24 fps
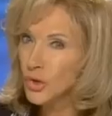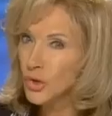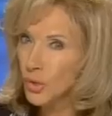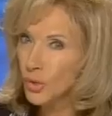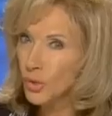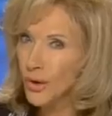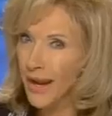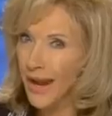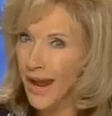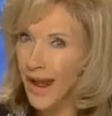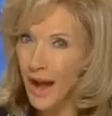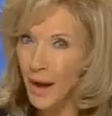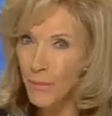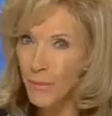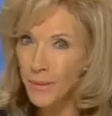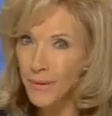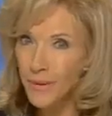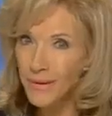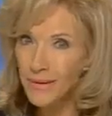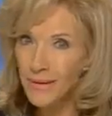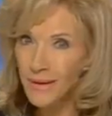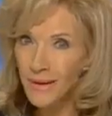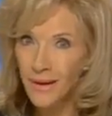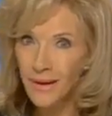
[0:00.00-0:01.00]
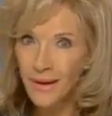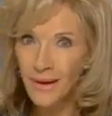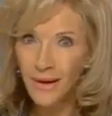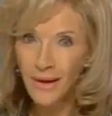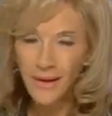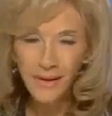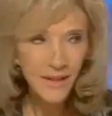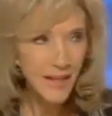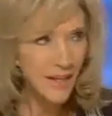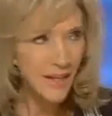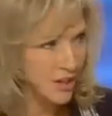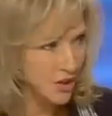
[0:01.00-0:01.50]
knew it would happen.
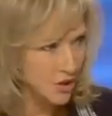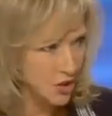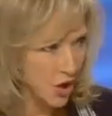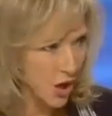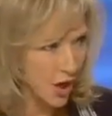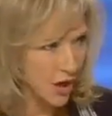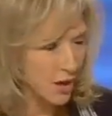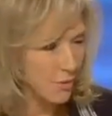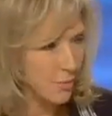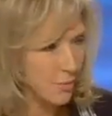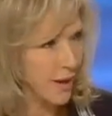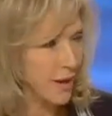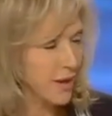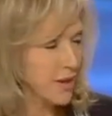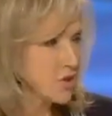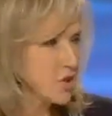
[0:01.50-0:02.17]
Did he talk about